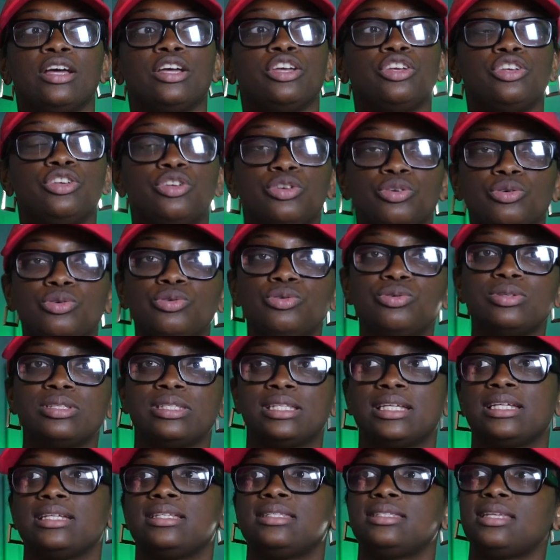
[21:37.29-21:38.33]
use
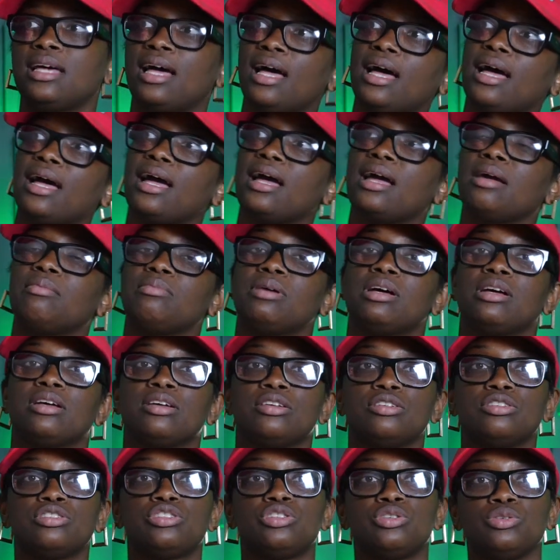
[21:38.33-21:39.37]
this time
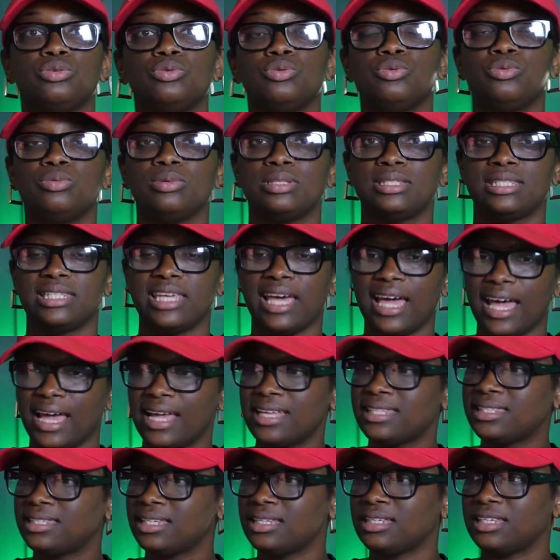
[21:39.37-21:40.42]
to
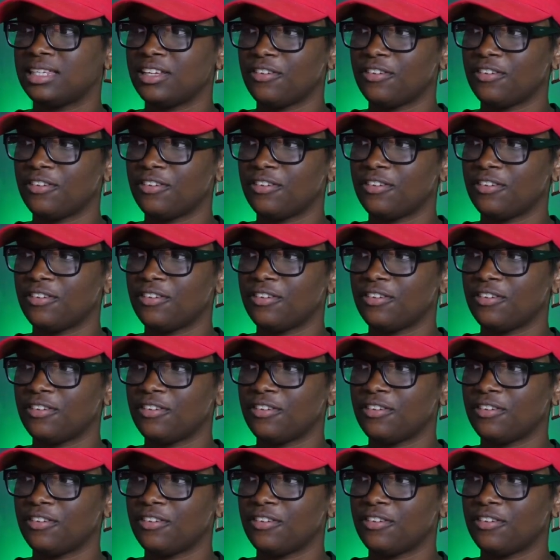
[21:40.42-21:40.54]
test